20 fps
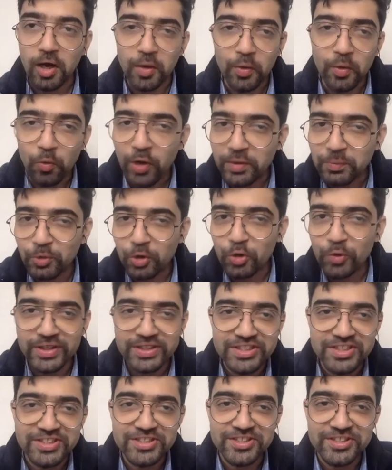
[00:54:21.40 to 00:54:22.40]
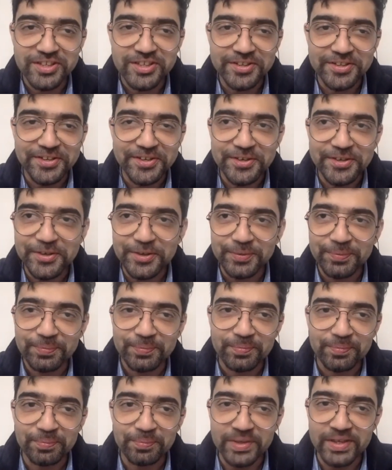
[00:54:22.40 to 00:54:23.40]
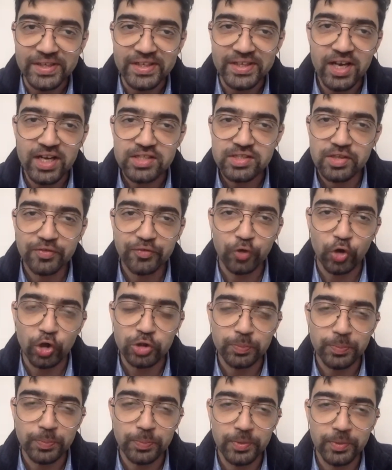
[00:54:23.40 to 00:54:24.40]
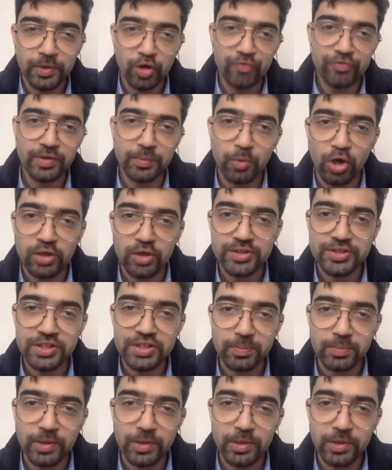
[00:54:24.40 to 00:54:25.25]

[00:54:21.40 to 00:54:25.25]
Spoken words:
one more question, sir. Media is the fourth pillar of democracy,